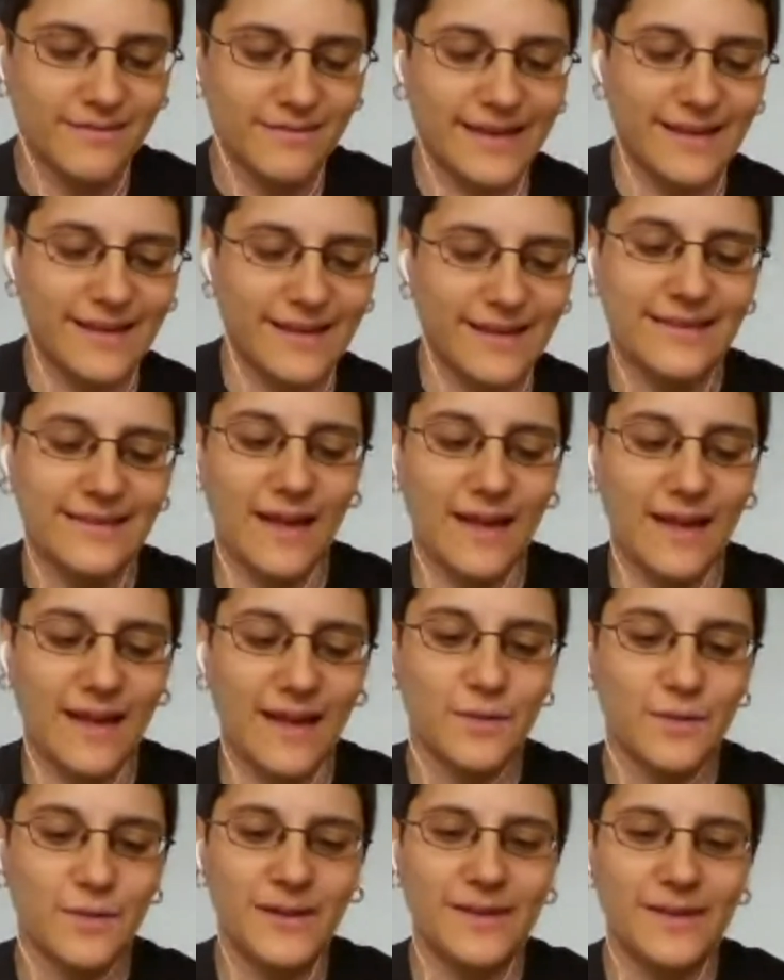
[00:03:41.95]
i guess now
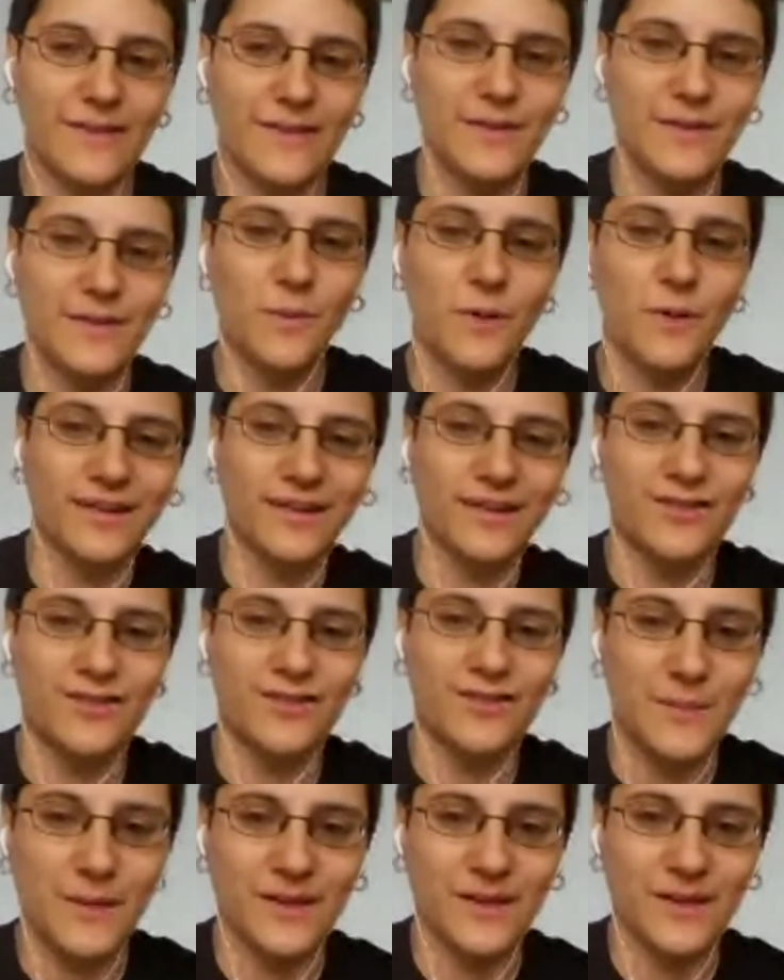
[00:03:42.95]
it would be even more
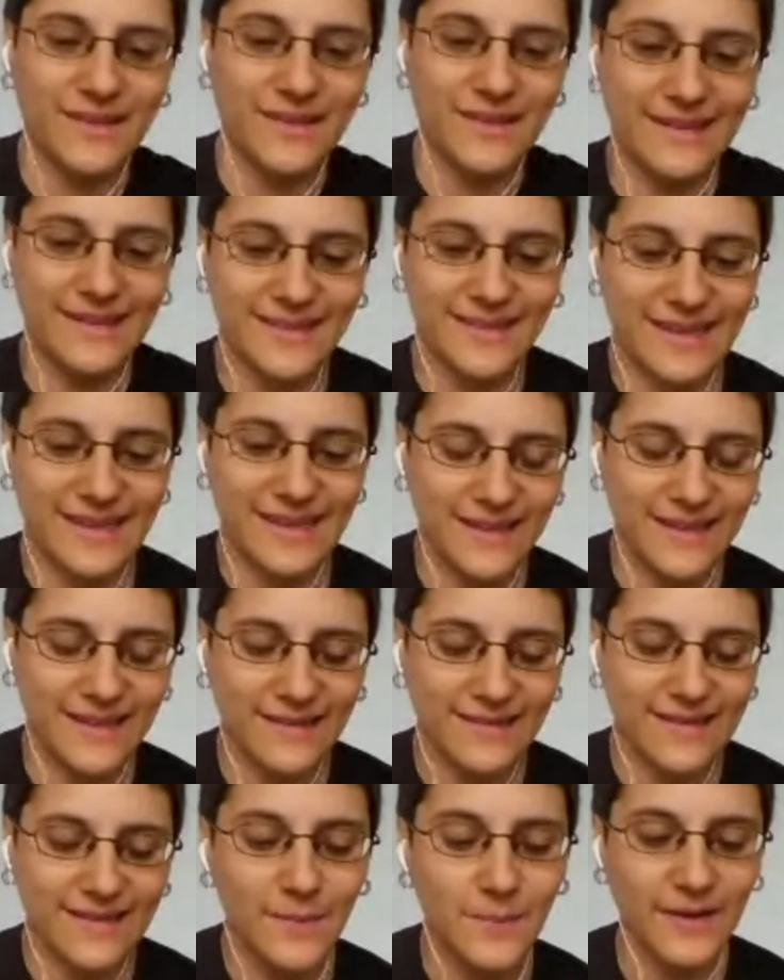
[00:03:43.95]
extreme all the things that it, that
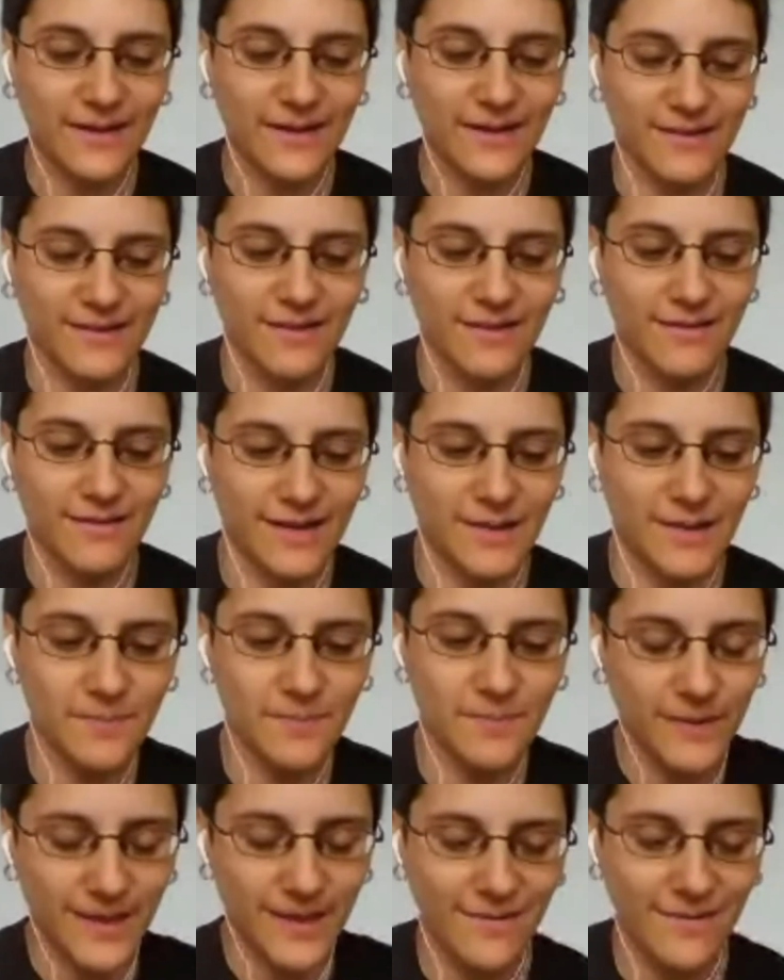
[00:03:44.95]
it said but so
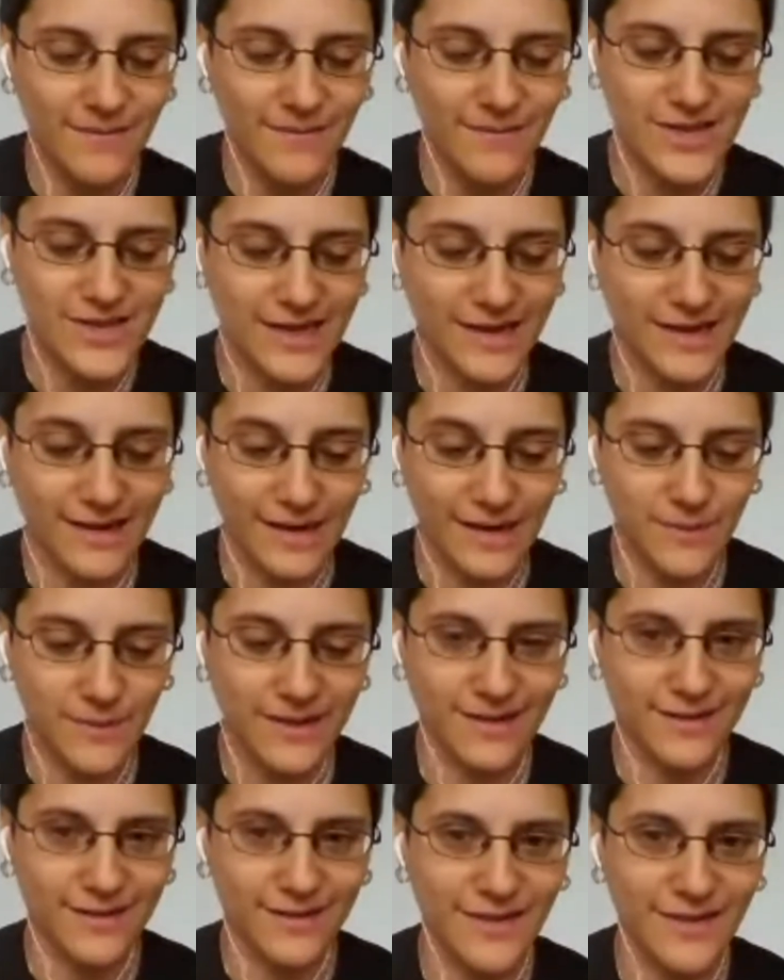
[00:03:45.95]
i became vegetarian
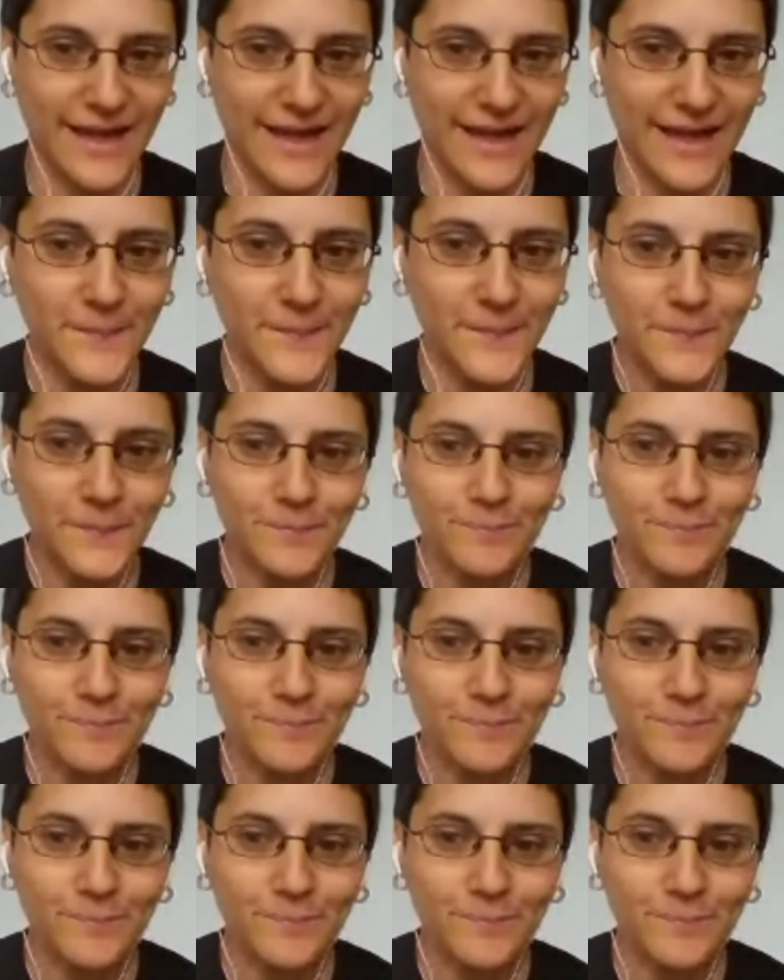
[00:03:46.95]
because of that